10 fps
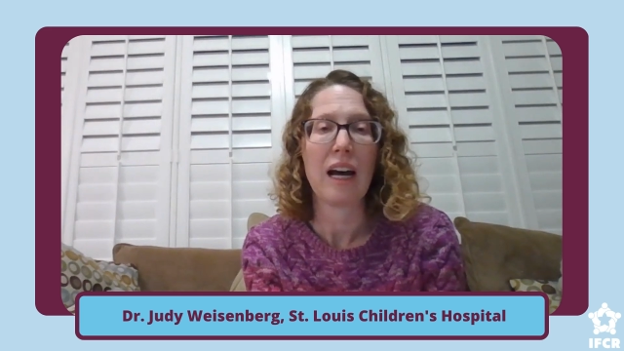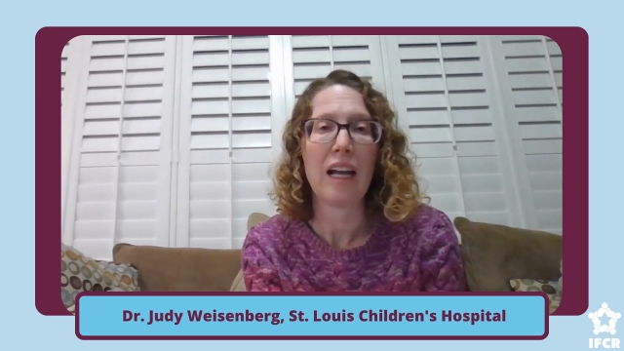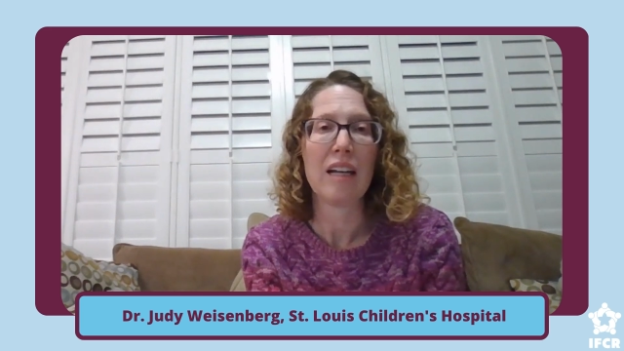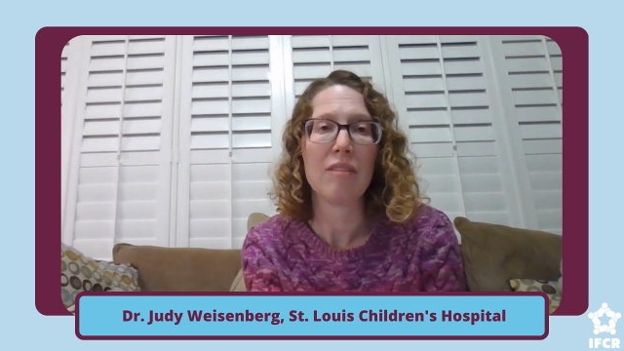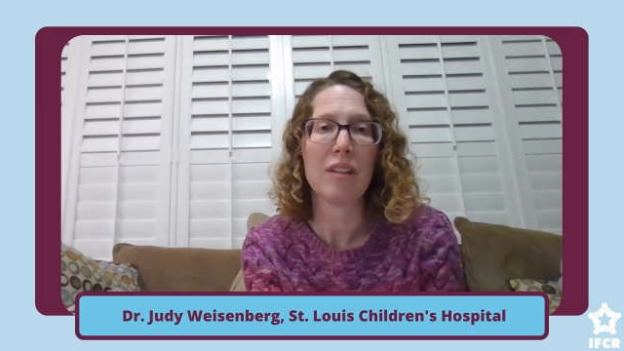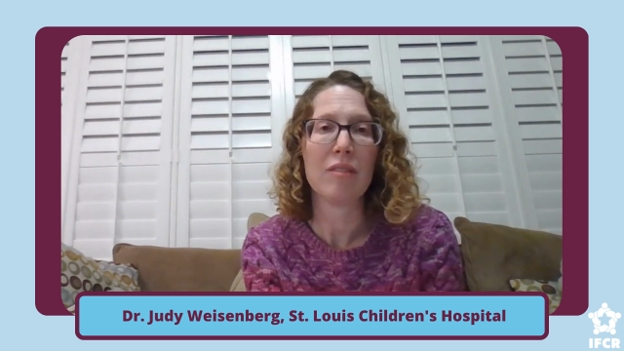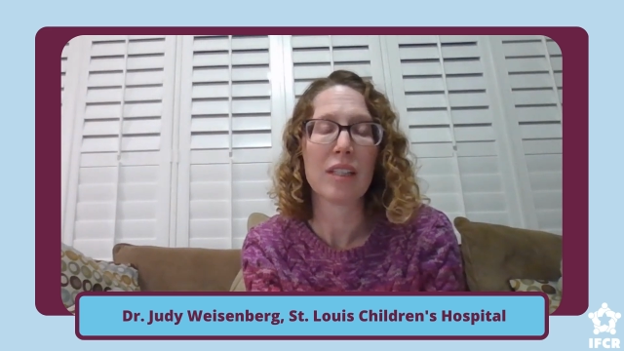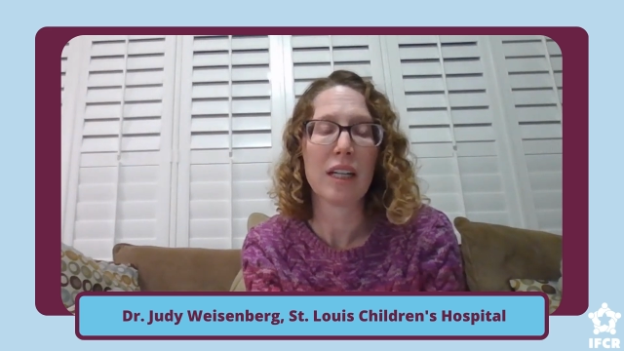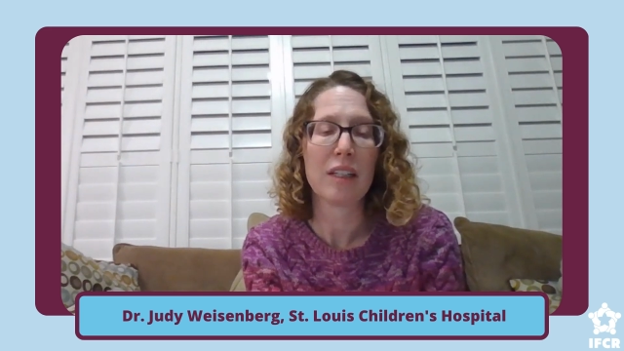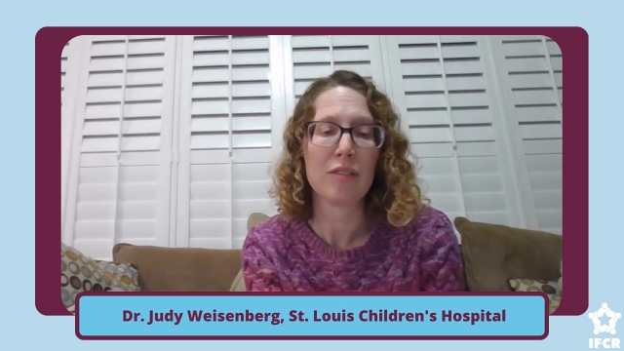I have loved
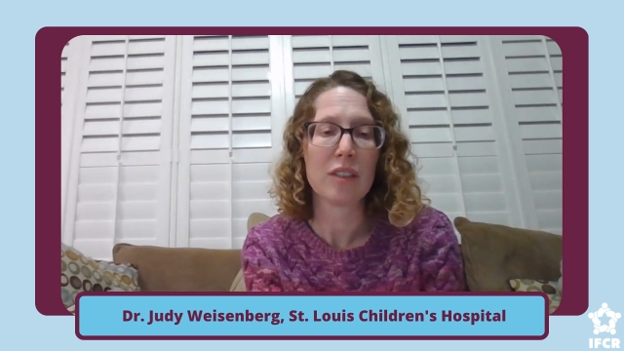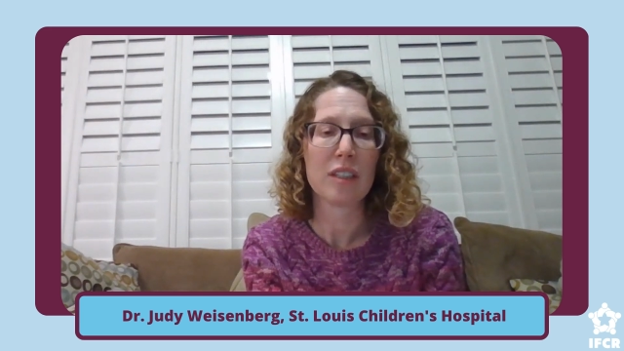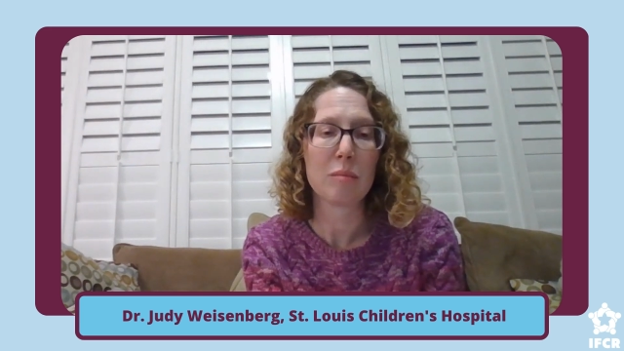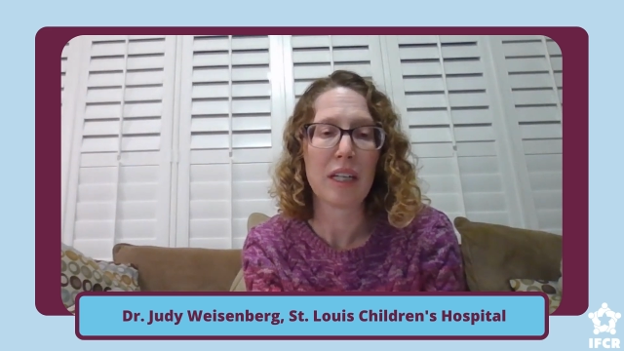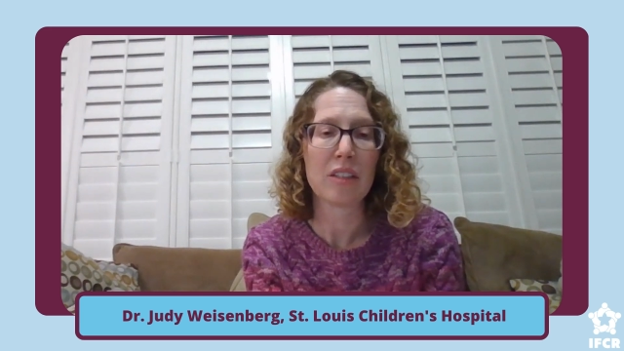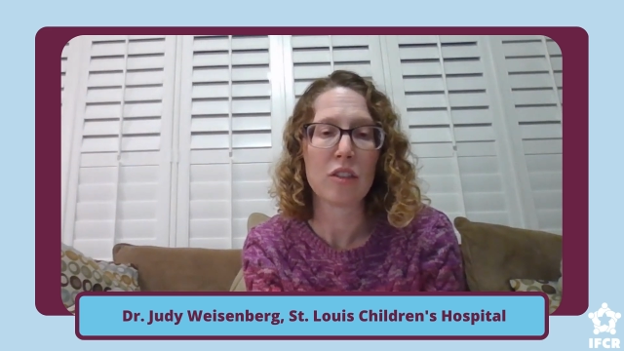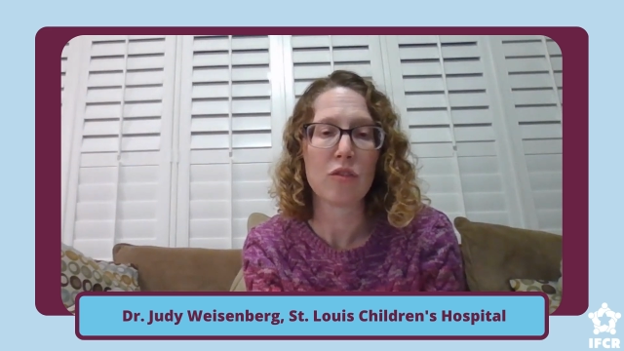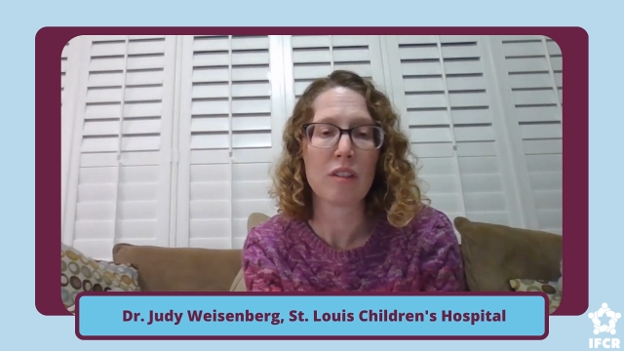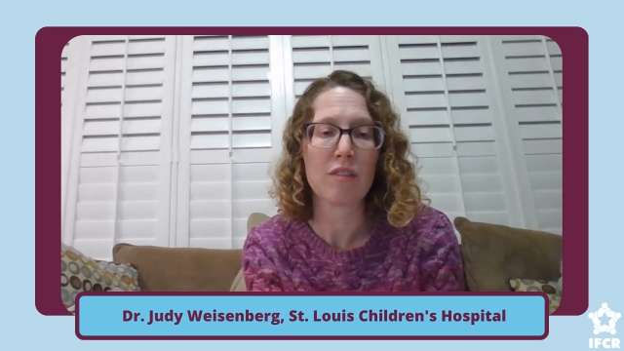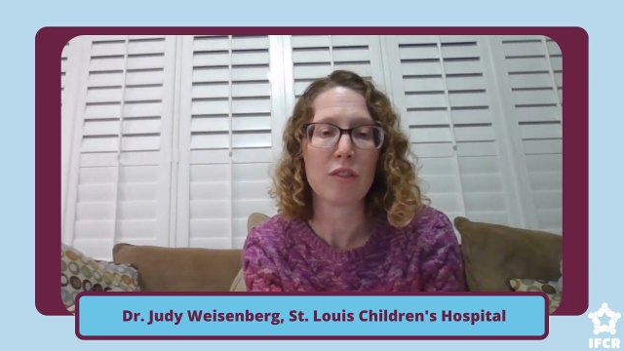caring for these patients
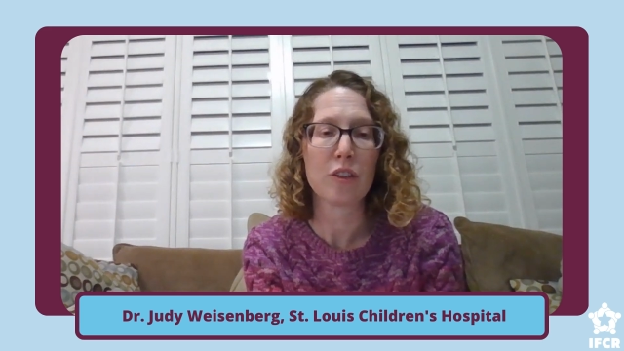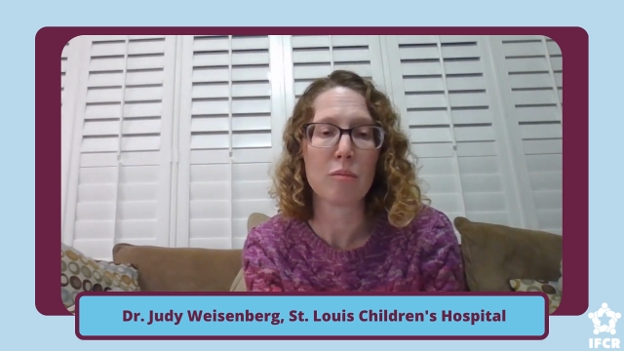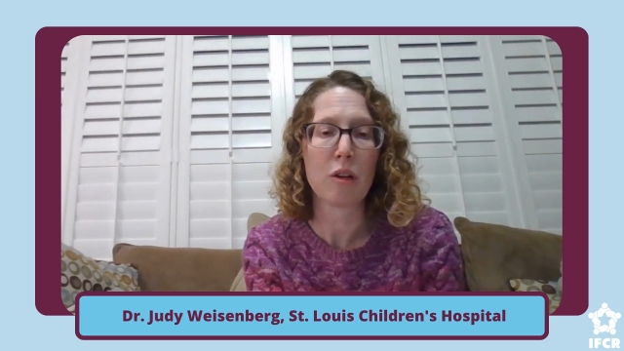from the first